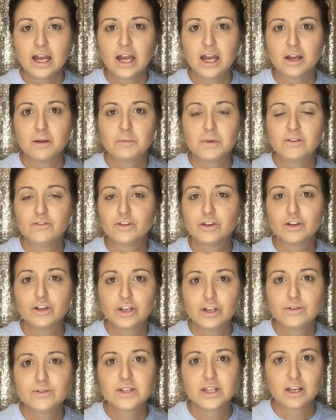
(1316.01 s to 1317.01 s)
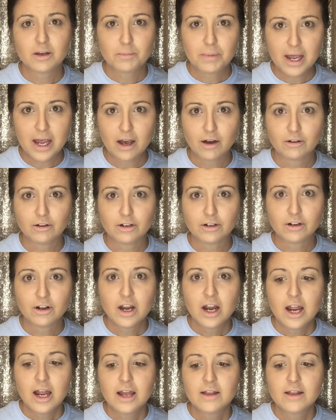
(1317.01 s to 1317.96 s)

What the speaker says: If you're using a powder,